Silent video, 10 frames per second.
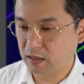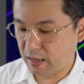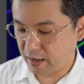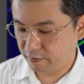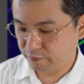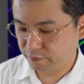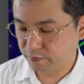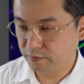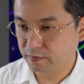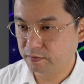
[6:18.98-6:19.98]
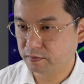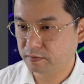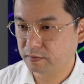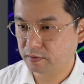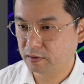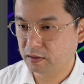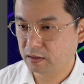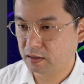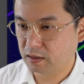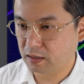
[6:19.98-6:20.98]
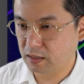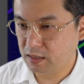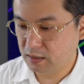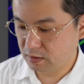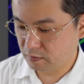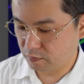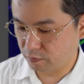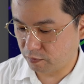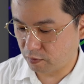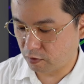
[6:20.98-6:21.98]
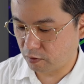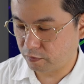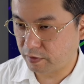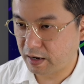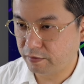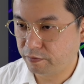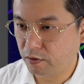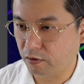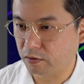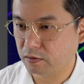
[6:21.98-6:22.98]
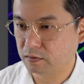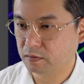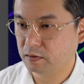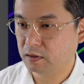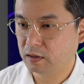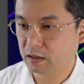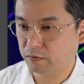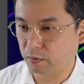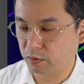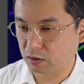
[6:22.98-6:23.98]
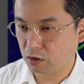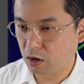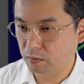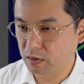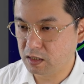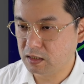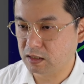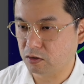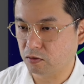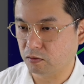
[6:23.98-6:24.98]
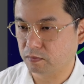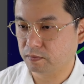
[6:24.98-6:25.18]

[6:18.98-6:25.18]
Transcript: left is 454. From the top is 0.